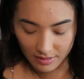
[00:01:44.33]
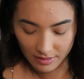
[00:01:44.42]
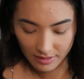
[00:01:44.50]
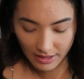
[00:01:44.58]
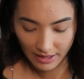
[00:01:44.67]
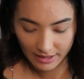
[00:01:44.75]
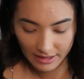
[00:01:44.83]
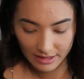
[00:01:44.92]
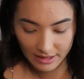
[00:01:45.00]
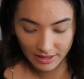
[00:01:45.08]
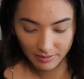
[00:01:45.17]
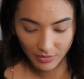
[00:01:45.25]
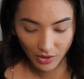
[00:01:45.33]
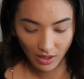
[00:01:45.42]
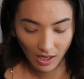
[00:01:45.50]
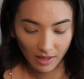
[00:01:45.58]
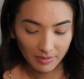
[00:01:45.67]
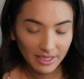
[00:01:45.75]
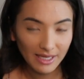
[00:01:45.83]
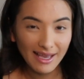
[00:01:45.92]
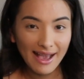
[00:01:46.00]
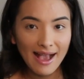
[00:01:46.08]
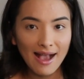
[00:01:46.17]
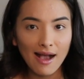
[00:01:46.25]
Nadine Marabi.
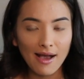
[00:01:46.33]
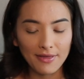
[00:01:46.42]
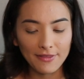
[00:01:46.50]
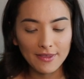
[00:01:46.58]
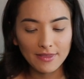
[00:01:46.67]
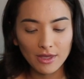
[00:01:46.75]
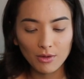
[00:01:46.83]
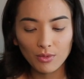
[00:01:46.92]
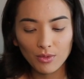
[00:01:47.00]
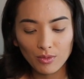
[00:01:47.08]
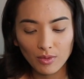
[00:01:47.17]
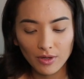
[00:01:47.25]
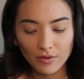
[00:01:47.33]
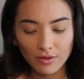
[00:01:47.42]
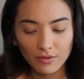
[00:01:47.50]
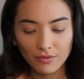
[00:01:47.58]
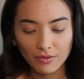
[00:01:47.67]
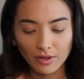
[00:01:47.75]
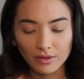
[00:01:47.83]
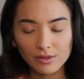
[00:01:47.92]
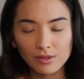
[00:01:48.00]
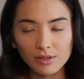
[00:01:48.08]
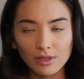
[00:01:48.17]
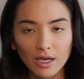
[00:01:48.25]
I think they were one of the
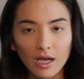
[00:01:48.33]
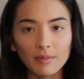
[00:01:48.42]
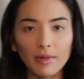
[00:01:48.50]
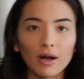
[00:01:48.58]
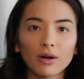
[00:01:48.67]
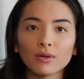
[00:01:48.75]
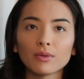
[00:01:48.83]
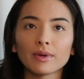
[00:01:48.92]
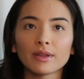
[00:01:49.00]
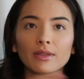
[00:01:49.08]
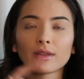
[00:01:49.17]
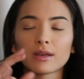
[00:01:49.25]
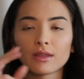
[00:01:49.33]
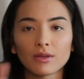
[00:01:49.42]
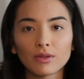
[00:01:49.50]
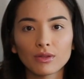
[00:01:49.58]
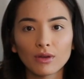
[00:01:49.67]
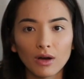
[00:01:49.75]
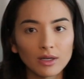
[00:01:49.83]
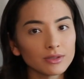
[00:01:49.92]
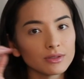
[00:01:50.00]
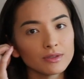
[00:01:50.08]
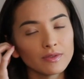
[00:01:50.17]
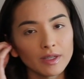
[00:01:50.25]
first to come out with like the
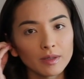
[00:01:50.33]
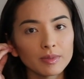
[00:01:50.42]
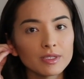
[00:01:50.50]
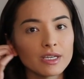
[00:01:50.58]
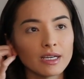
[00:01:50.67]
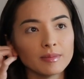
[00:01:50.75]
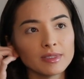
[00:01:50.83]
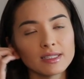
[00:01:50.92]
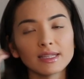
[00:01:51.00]
ostrich feather pajamas,